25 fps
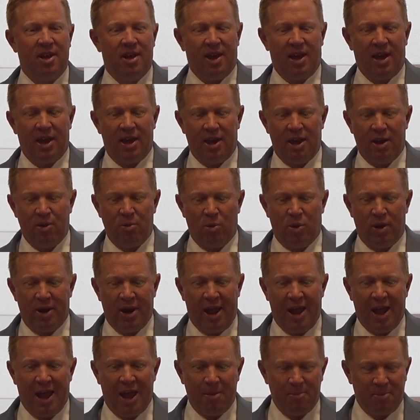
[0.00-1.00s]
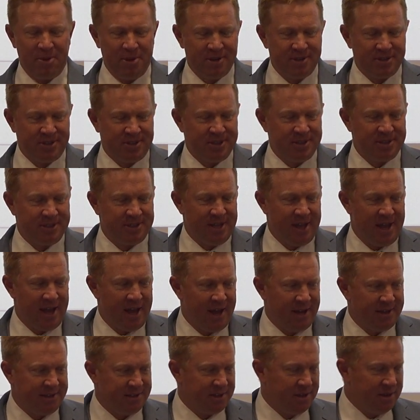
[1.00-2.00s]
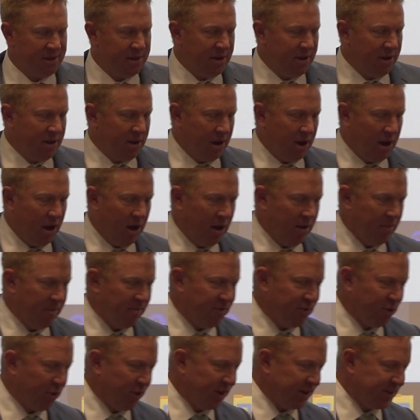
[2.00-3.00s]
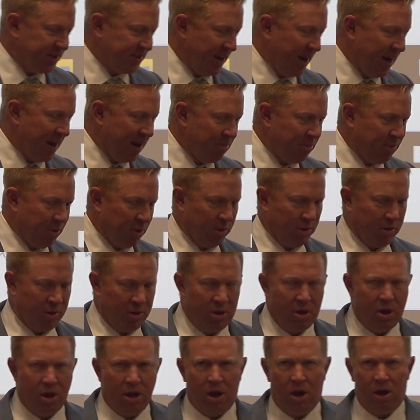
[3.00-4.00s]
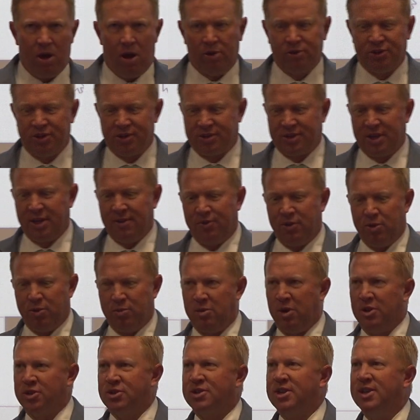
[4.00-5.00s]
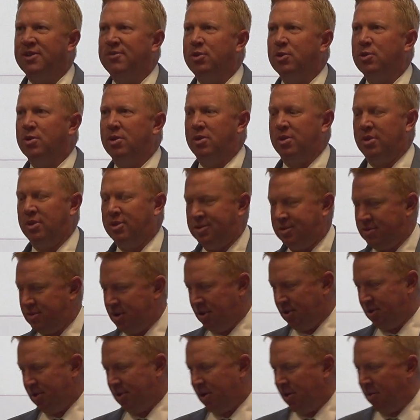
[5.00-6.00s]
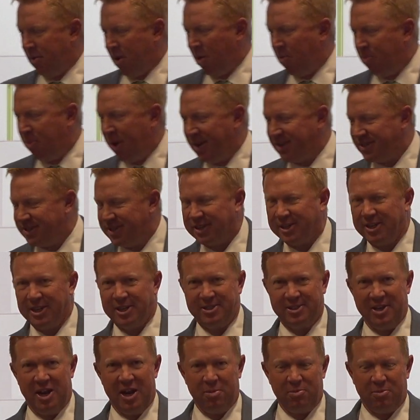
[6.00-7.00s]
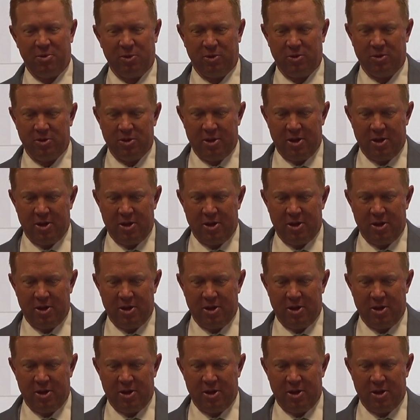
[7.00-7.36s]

And what happens is that, for example, I'll just give you a basic example.